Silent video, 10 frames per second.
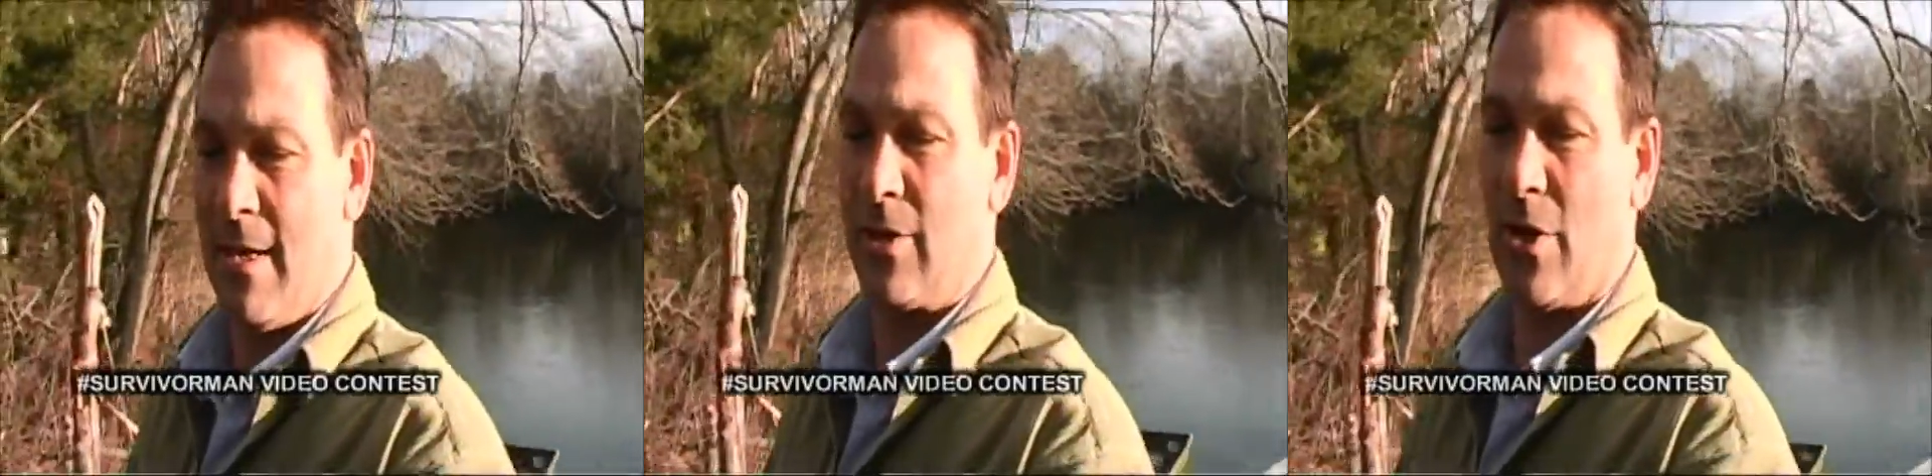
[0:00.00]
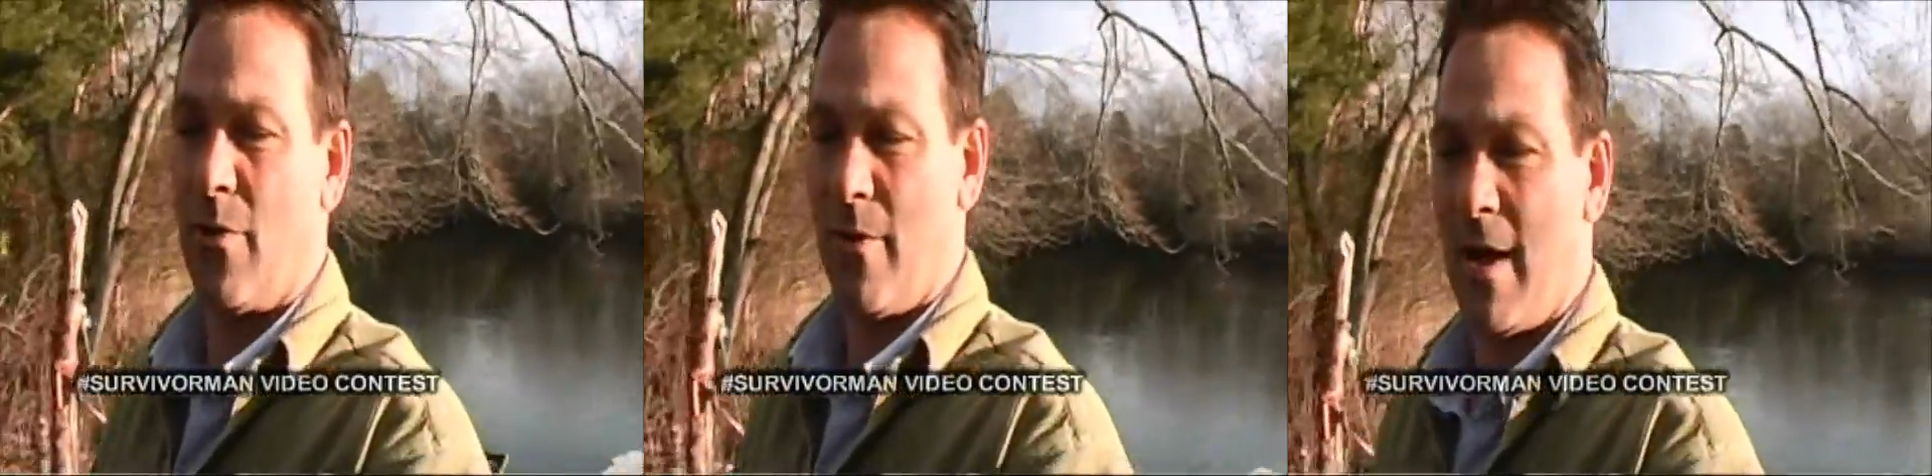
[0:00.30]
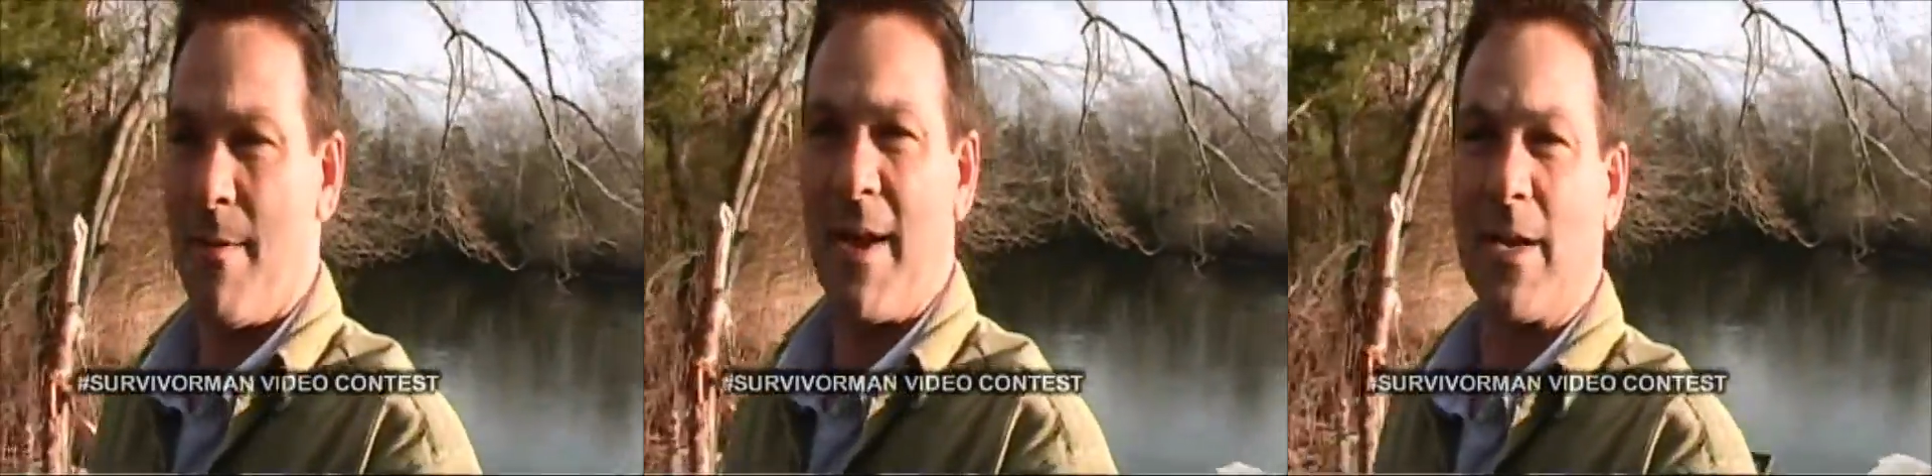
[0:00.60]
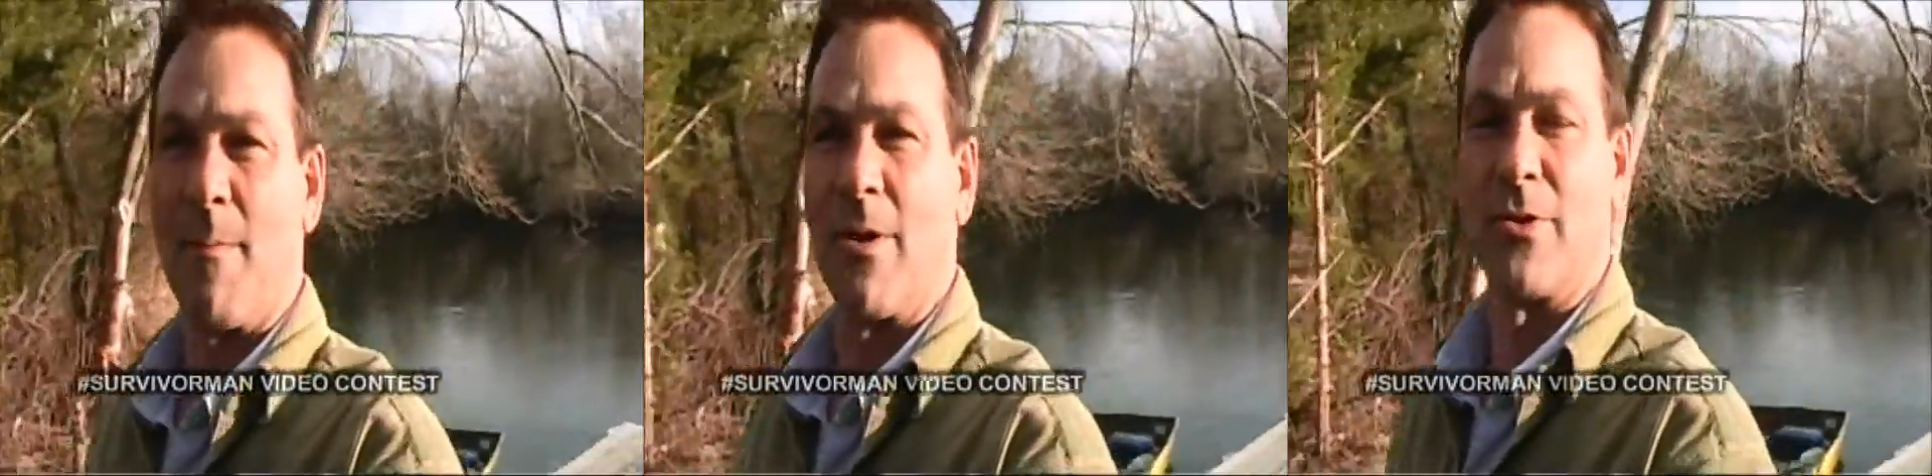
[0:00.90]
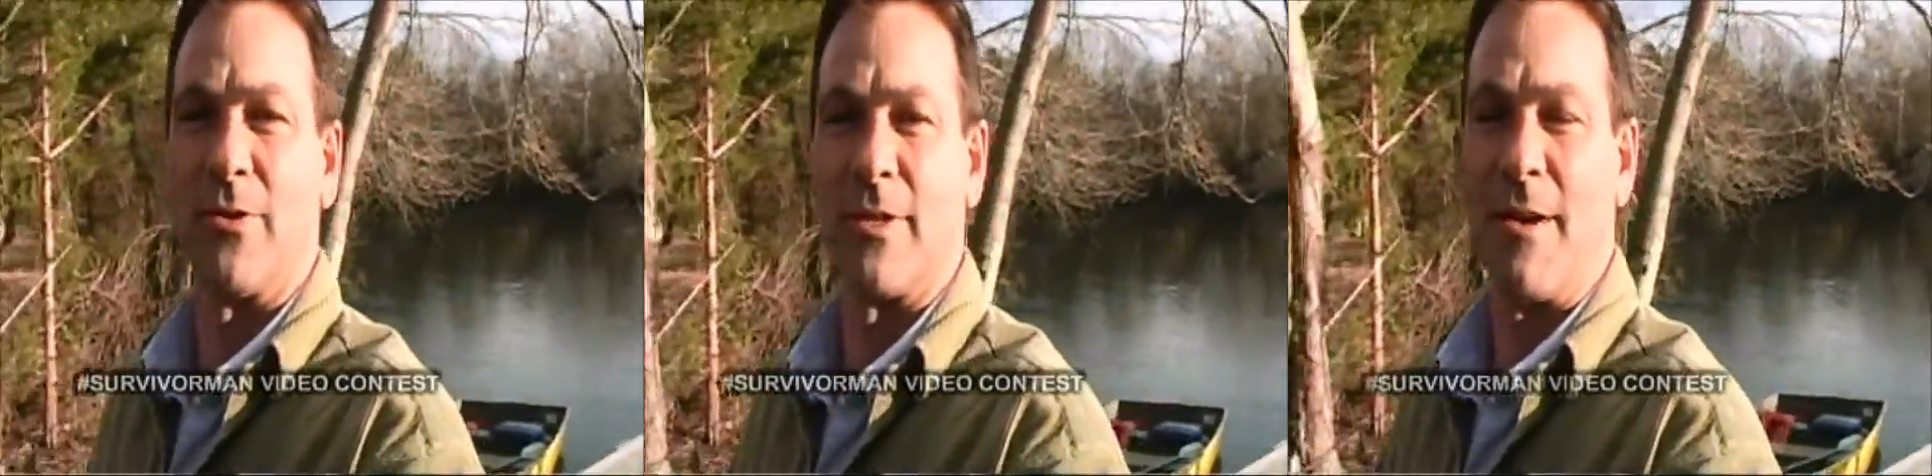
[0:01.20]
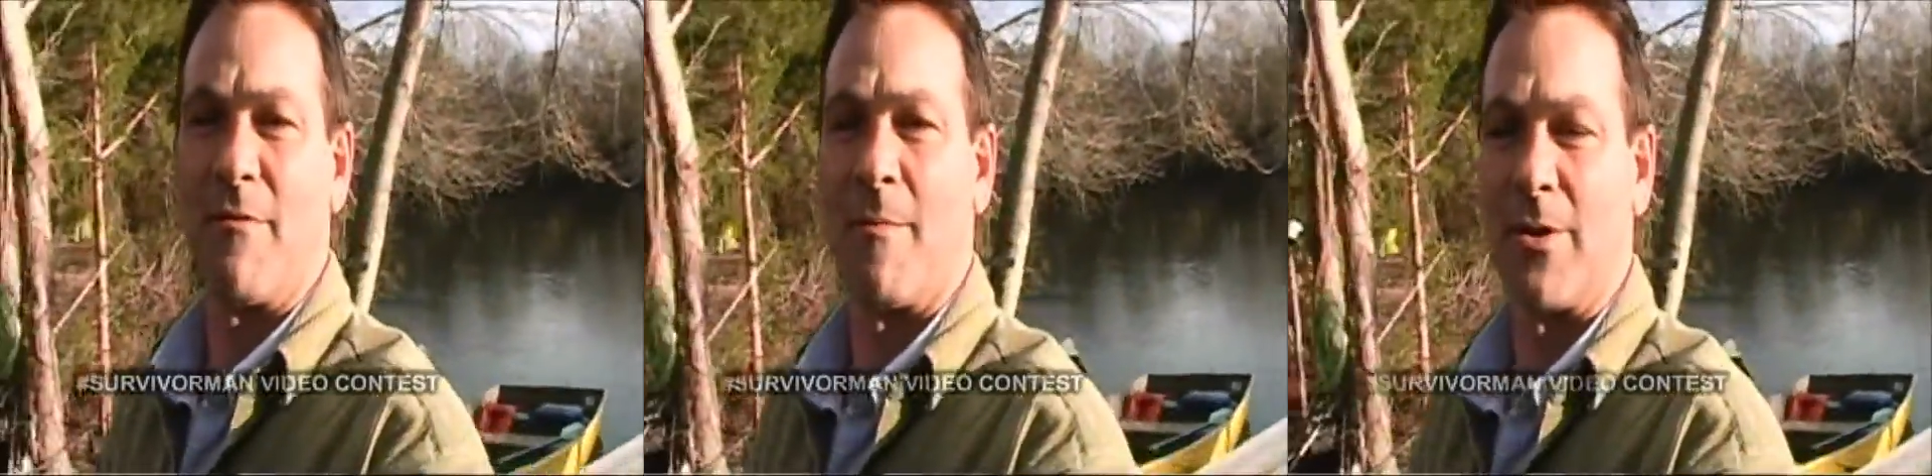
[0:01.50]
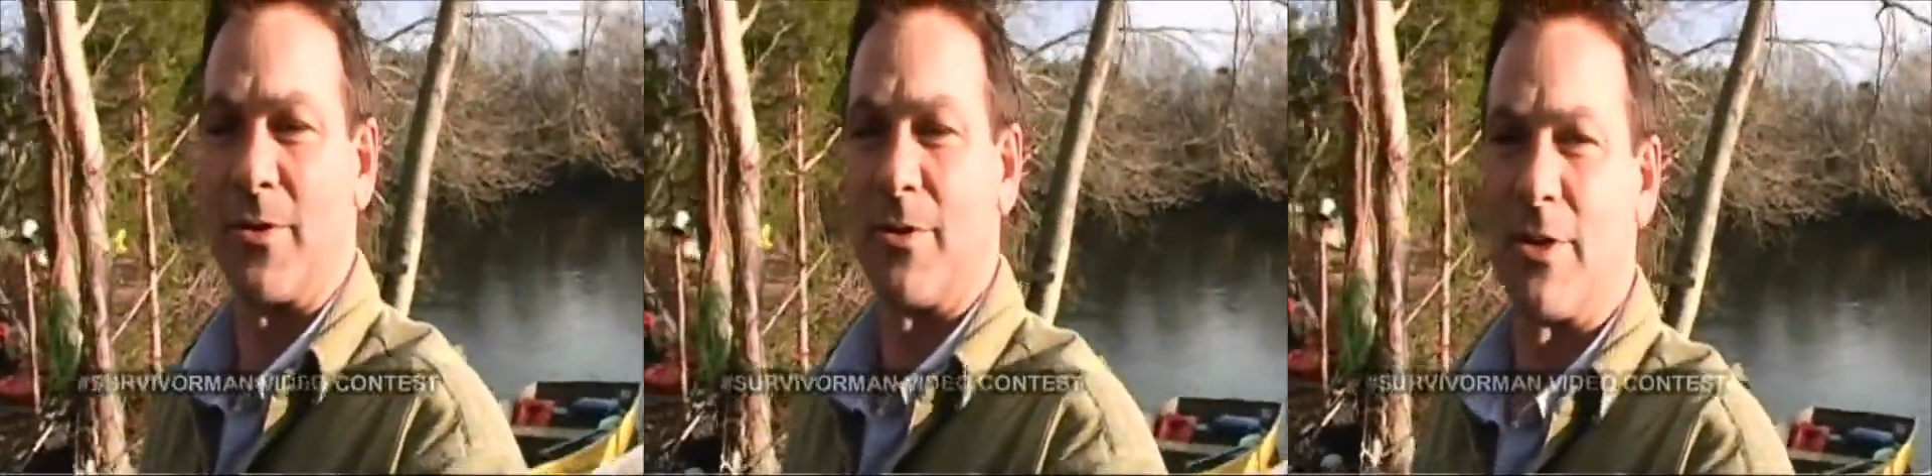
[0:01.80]
So I made commercials and
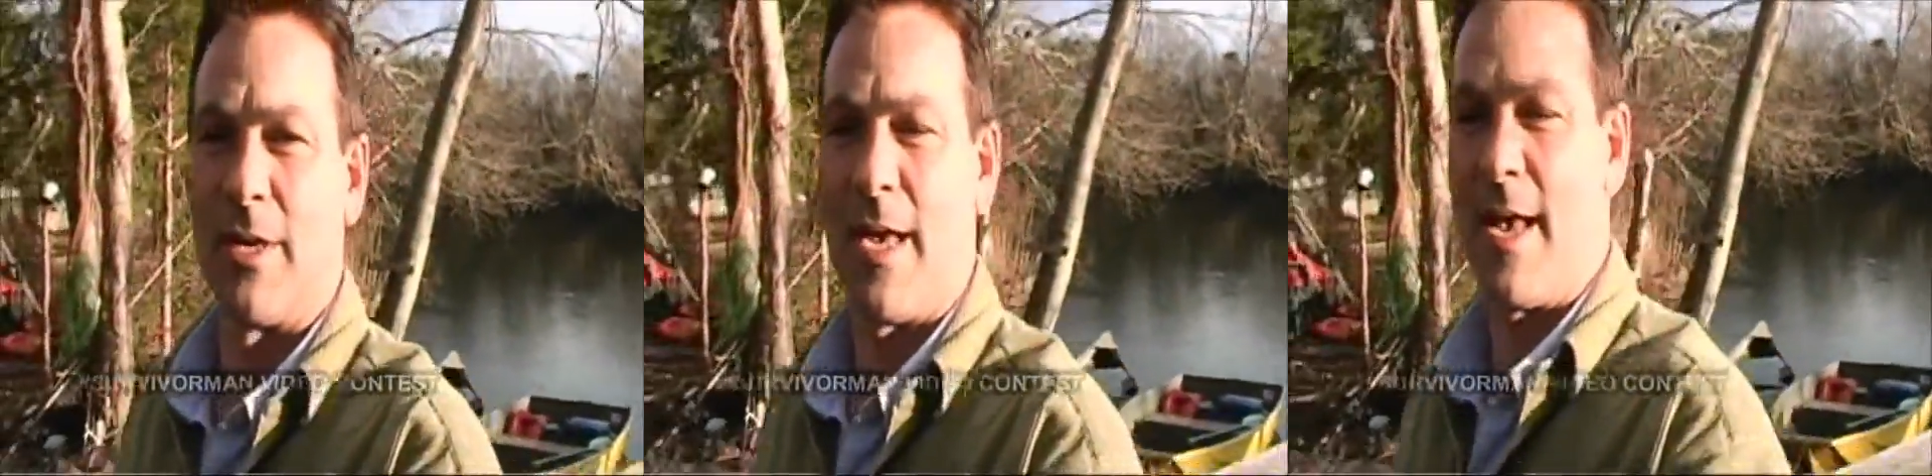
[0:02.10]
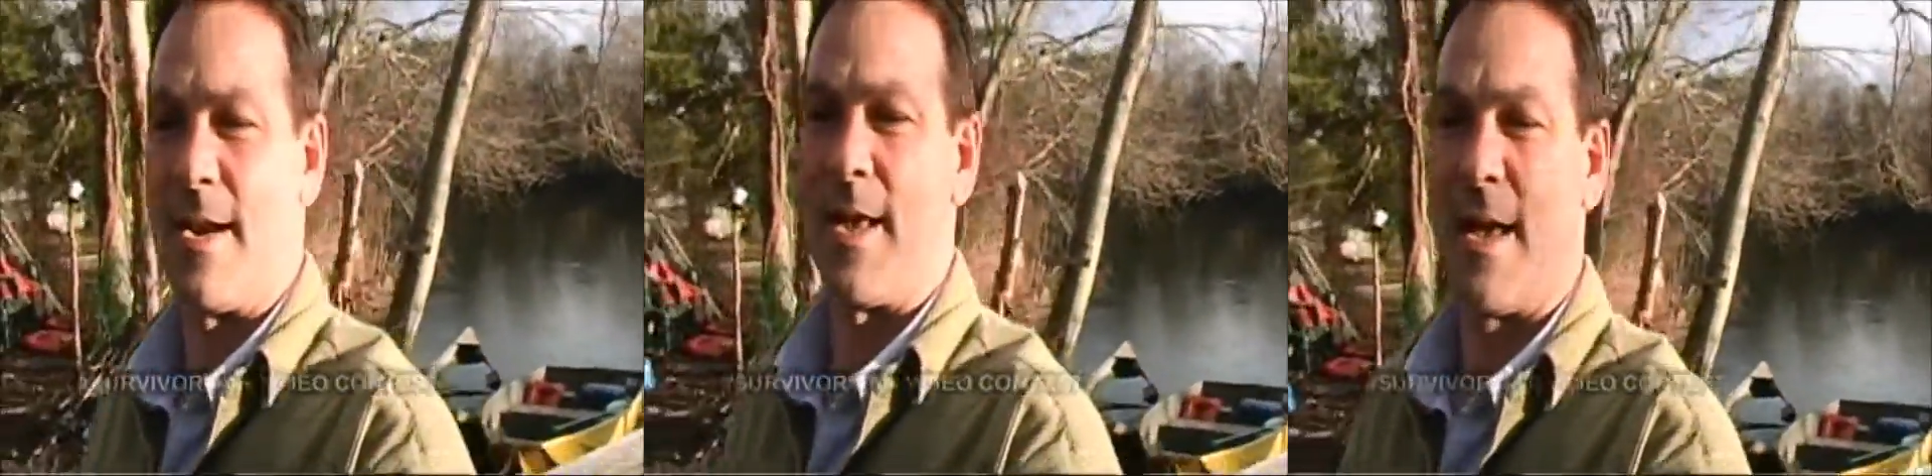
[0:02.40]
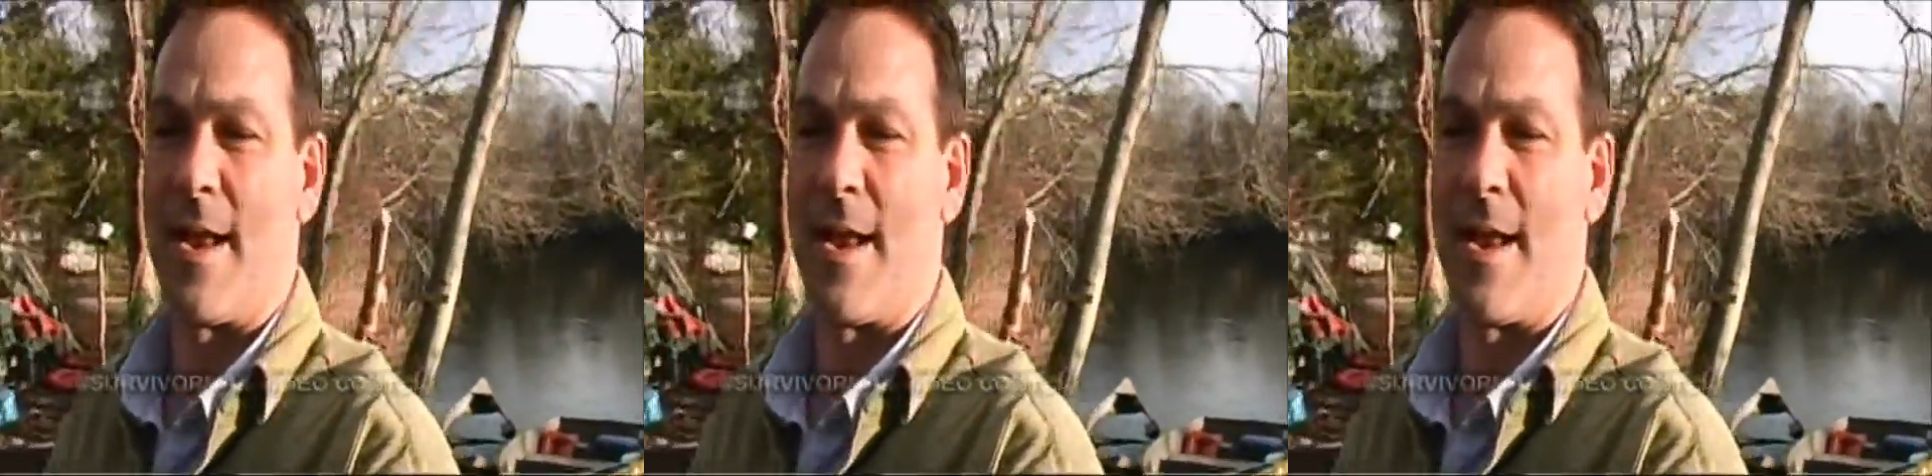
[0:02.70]
infomercials, and